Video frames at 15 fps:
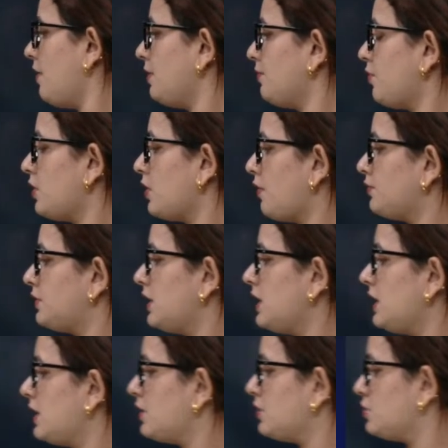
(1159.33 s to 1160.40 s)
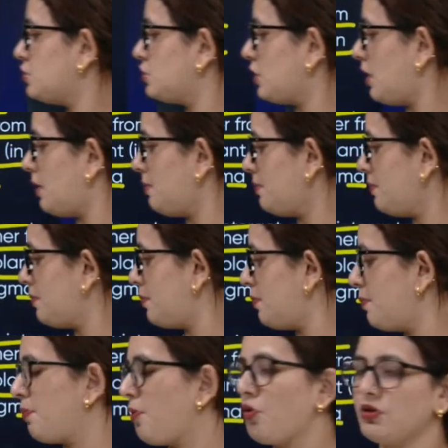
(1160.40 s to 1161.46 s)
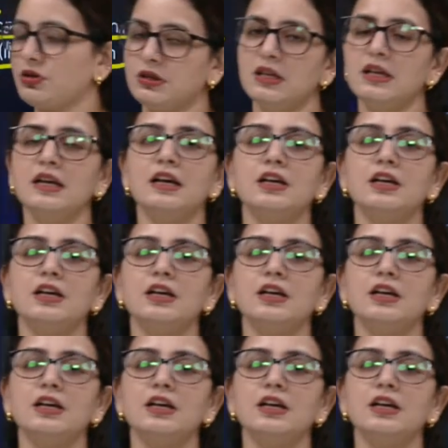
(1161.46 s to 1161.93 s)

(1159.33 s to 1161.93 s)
and one of the germ pores.